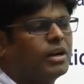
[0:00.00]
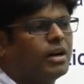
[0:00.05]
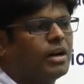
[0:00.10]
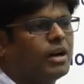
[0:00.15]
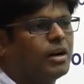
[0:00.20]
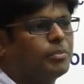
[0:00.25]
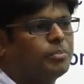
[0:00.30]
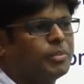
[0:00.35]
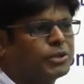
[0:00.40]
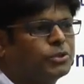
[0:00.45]

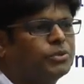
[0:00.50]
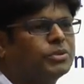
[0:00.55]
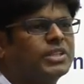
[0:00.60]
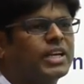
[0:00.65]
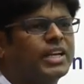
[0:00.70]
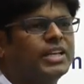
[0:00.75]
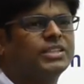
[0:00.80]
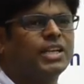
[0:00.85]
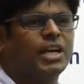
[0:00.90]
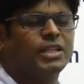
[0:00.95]
Pashu
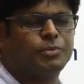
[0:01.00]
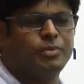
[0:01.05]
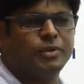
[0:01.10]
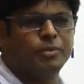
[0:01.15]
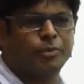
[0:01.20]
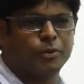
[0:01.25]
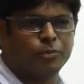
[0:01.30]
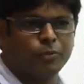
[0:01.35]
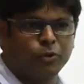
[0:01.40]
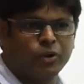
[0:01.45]
Sakhis has
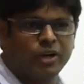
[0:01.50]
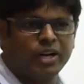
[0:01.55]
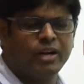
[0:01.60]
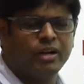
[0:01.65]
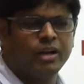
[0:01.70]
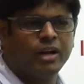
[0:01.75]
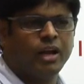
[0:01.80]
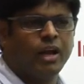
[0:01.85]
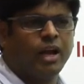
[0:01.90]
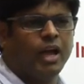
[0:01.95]
been
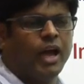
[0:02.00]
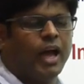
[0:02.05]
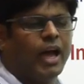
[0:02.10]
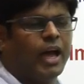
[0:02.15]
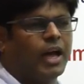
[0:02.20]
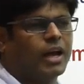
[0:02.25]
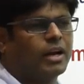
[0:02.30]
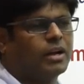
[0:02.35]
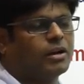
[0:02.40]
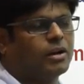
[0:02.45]
promoted,
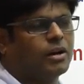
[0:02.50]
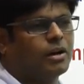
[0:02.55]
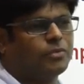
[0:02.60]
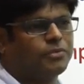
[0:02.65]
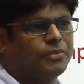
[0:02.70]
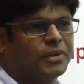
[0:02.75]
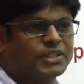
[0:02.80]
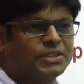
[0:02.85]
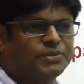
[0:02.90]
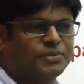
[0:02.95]
and
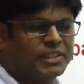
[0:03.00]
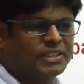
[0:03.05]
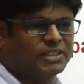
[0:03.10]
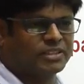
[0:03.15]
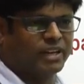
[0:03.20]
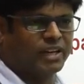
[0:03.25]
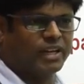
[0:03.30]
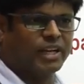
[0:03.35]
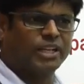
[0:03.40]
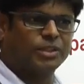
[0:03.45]
first phase
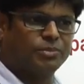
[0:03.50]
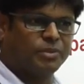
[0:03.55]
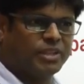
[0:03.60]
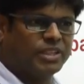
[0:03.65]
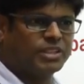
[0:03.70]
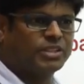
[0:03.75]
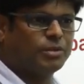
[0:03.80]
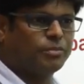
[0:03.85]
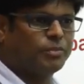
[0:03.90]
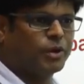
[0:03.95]
training has been
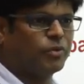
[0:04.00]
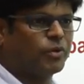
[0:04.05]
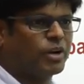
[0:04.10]
received by